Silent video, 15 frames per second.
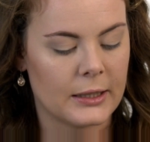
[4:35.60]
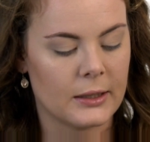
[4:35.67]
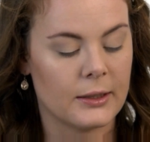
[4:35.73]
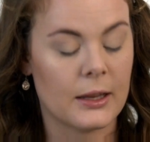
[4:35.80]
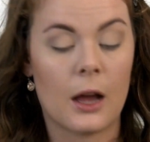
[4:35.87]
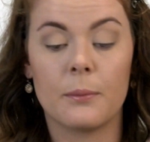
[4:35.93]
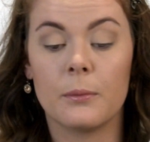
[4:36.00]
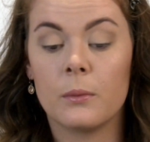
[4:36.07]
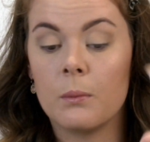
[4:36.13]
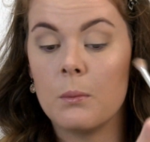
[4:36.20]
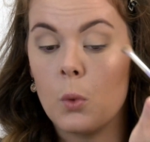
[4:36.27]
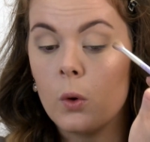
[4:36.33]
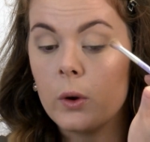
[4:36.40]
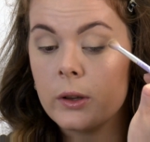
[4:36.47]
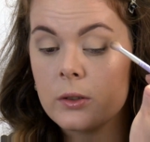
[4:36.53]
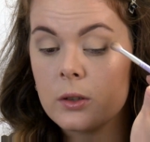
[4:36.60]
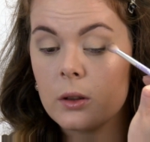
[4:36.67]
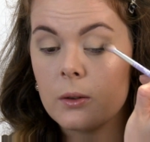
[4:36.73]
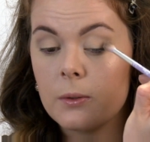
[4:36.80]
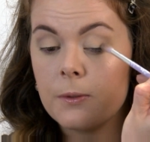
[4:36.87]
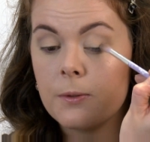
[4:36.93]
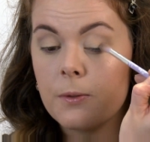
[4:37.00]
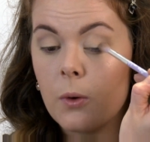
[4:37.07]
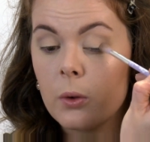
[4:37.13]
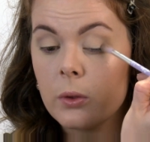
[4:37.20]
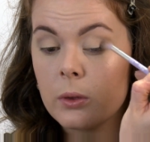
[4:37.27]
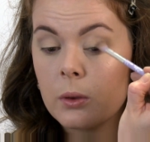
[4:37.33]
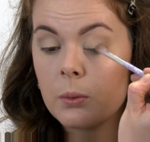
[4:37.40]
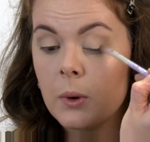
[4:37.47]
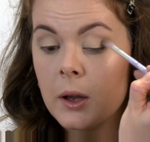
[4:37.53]
now I'm more into the
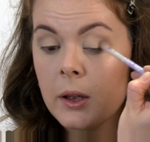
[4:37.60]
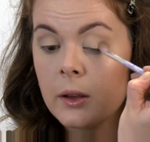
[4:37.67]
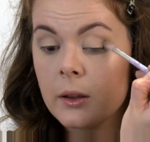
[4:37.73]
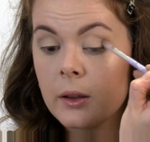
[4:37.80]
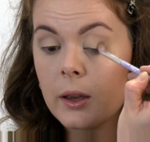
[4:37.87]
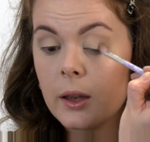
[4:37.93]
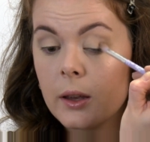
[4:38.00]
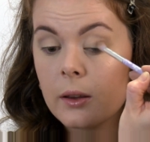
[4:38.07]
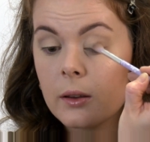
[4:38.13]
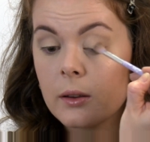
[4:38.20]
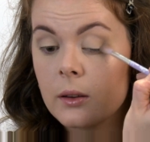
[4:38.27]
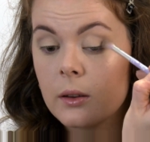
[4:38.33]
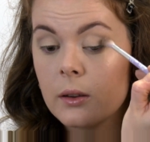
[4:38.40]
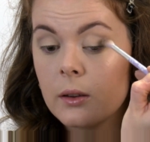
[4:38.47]
fourth one, and